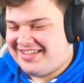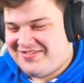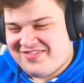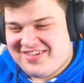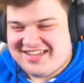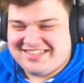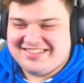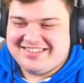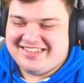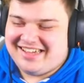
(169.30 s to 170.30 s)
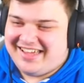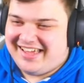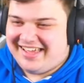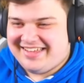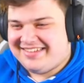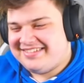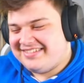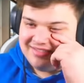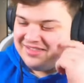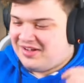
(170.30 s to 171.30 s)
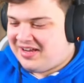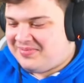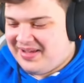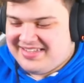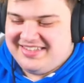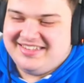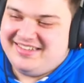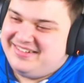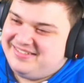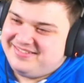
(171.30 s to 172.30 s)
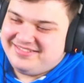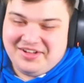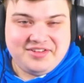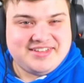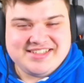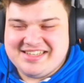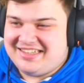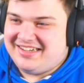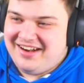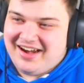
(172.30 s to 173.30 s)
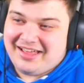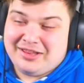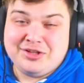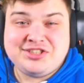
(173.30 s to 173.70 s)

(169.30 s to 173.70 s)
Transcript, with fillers: Imagine. Okay. Not expecting it, you know. Not this early. Alright, clutch